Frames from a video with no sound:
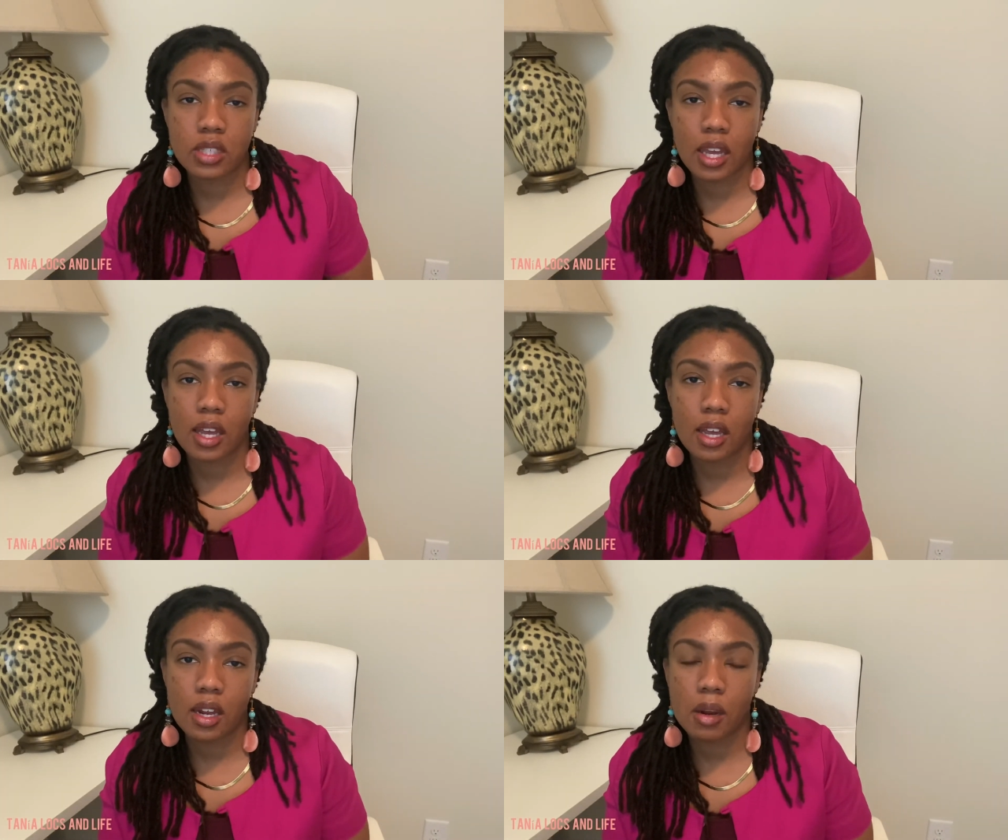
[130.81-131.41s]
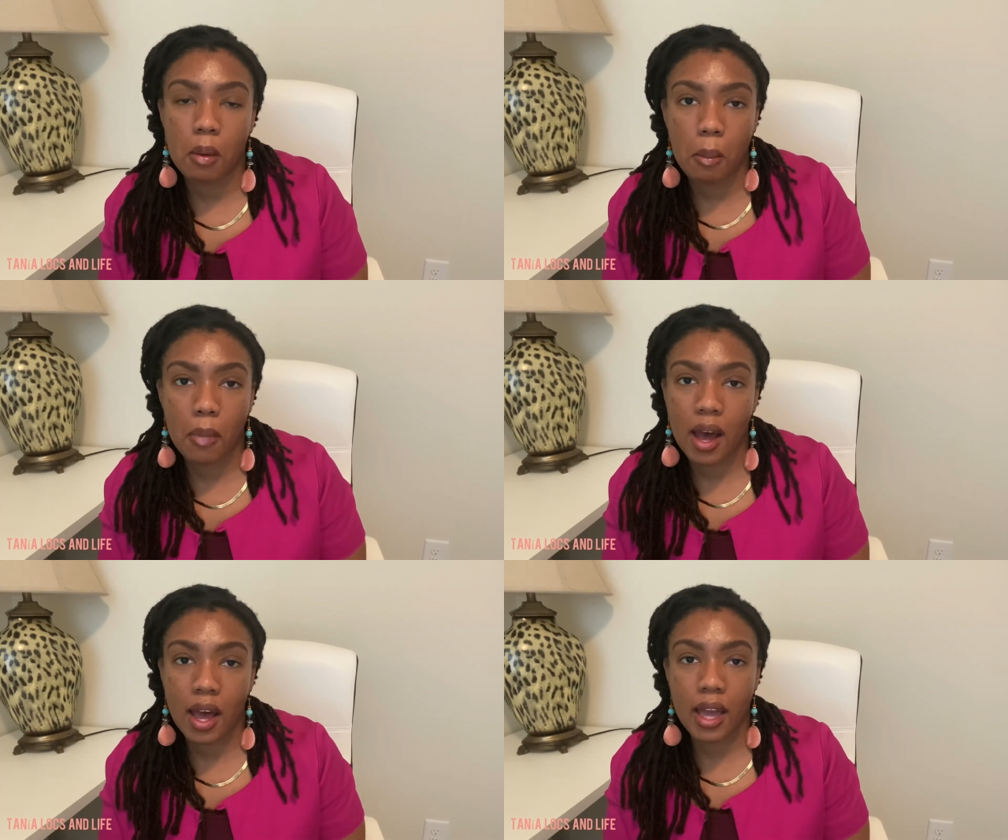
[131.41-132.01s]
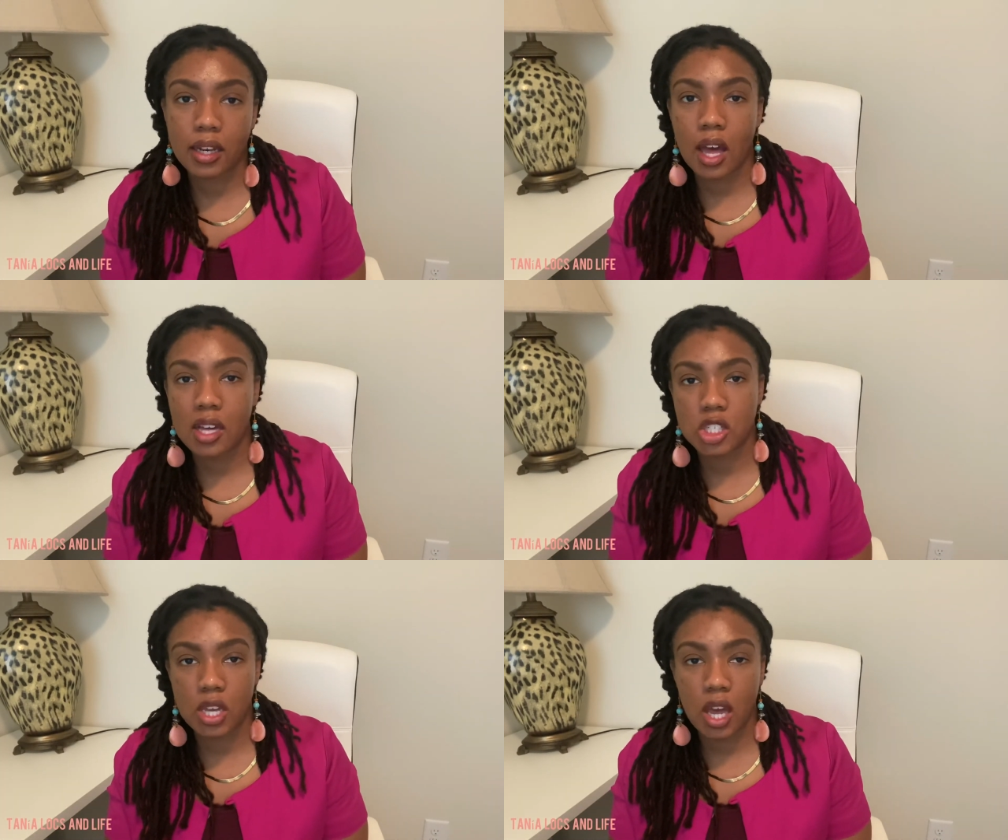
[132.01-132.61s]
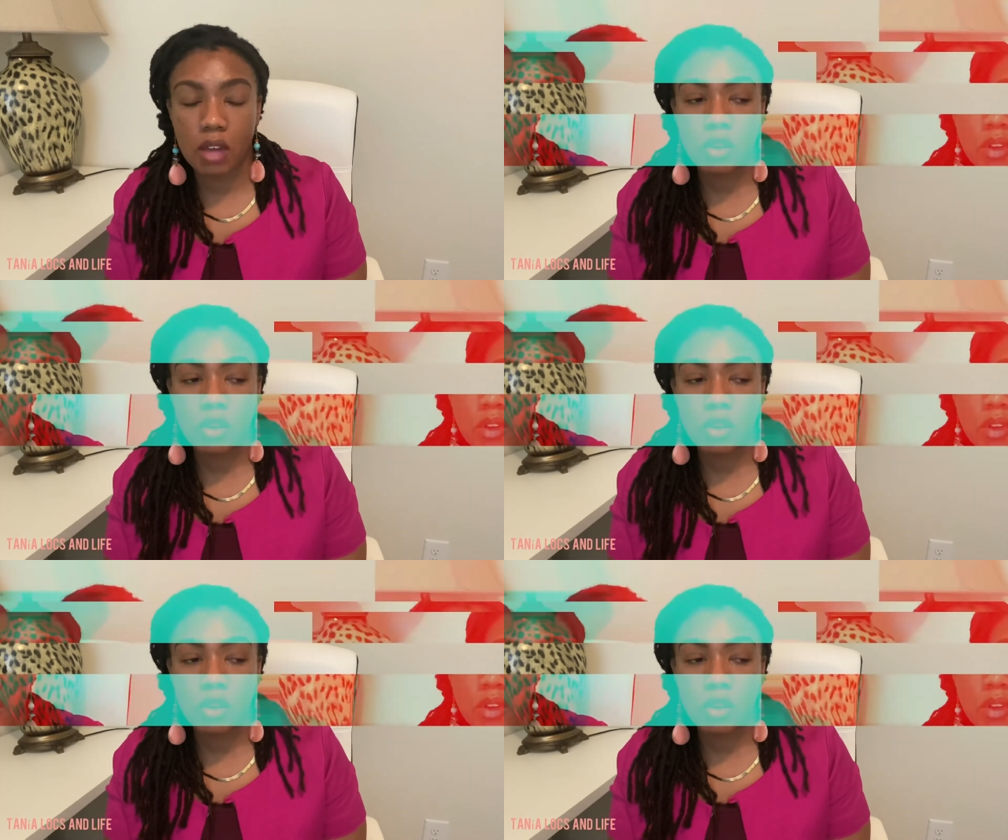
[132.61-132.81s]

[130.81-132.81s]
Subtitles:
in my lock shaft.